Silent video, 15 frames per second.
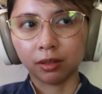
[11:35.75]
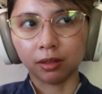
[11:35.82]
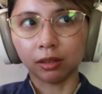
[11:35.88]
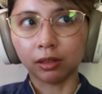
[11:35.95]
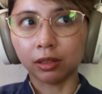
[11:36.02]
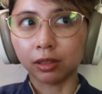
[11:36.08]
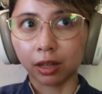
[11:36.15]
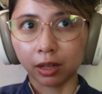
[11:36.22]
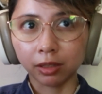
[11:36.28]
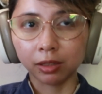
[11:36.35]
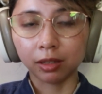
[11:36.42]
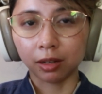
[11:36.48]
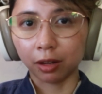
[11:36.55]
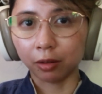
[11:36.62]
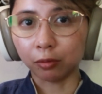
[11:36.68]
the designs that
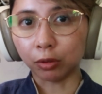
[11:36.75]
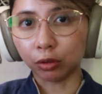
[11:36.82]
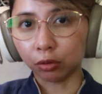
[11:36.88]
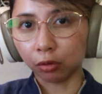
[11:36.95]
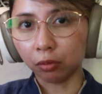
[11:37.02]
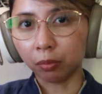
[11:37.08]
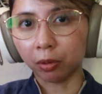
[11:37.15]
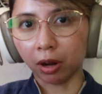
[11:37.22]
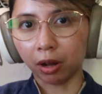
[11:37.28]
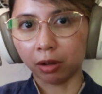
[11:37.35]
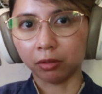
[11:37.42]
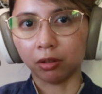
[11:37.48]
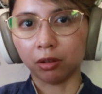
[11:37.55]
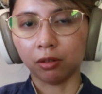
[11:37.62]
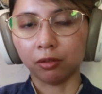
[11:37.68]
I was so proud of,